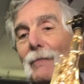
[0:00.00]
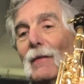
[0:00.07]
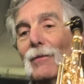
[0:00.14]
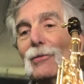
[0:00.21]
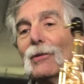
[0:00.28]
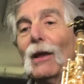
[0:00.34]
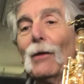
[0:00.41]

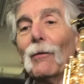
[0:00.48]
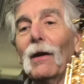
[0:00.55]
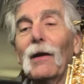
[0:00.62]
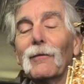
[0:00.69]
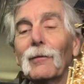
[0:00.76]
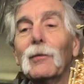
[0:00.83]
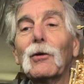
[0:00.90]
stay away
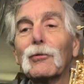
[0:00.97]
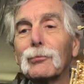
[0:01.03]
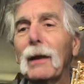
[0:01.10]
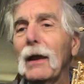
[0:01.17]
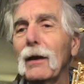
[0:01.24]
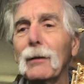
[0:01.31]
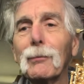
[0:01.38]
from those
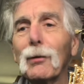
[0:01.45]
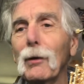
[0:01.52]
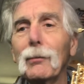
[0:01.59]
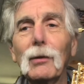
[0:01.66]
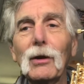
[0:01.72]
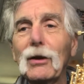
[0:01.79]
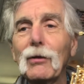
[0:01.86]
pink and
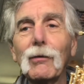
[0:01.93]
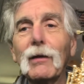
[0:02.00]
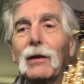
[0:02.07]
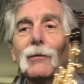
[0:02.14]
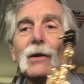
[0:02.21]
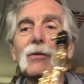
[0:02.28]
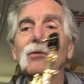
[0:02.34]
purple and
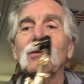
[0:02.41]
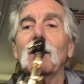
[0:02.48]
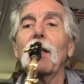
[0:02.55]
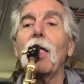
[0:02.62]
green ones.